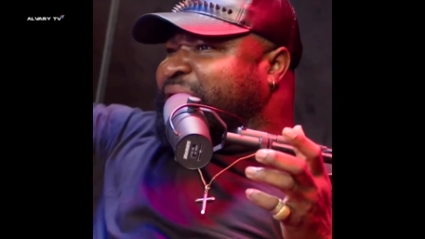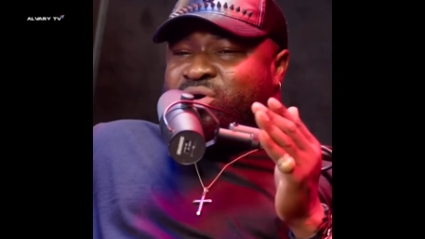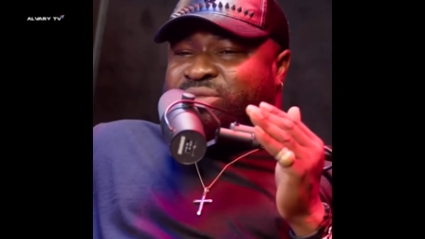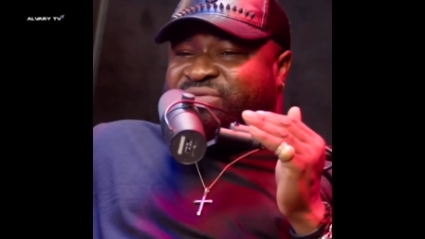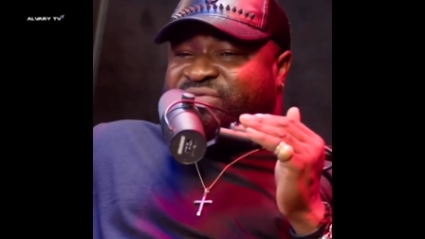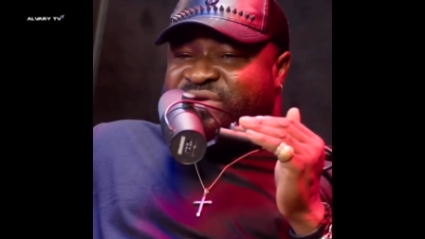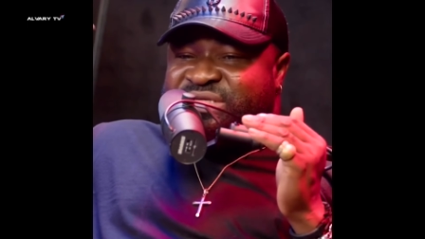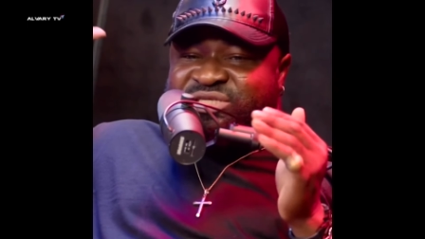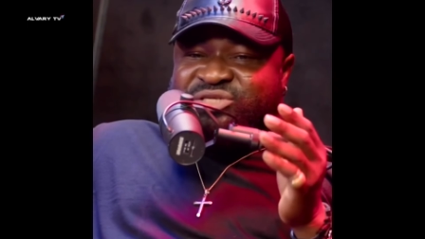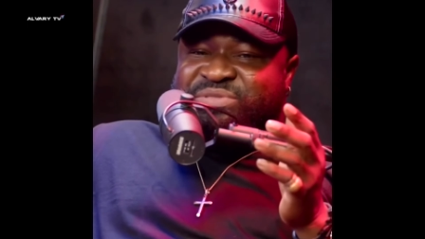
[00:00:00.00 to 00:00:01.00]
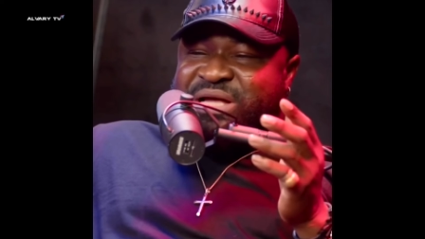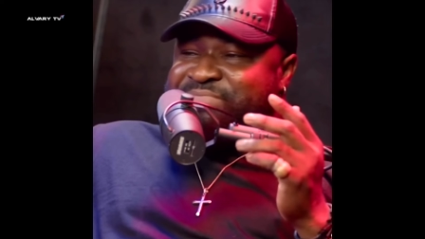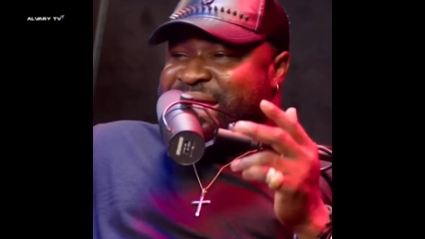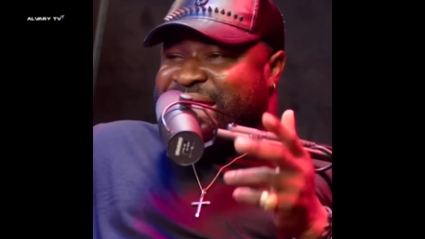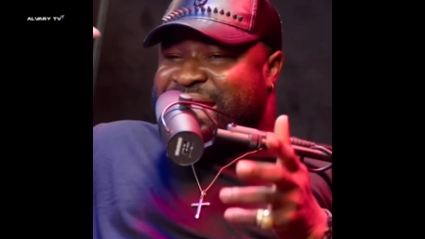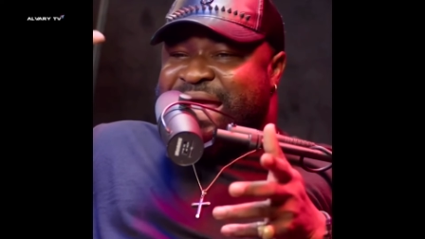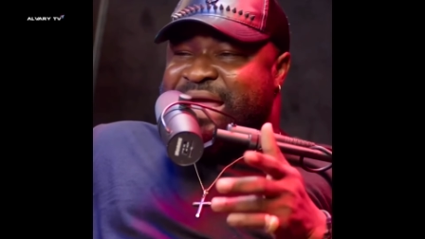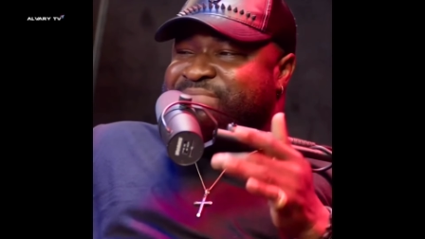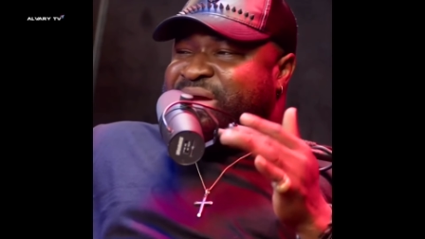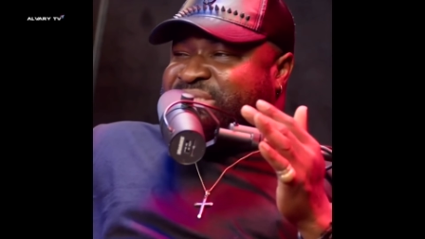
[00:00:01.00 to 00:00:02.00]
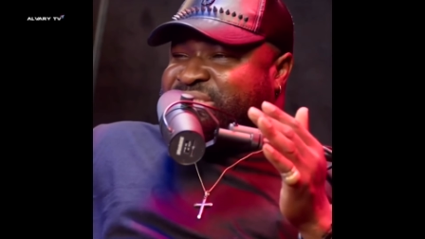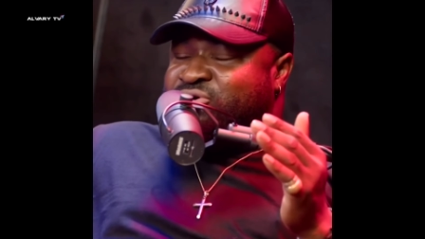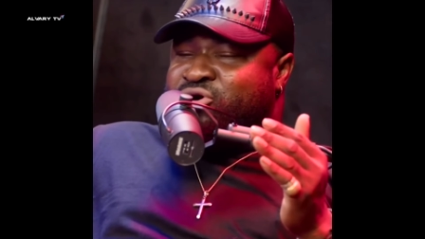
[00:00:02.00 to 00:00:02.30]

All the friendships are my guy, my G,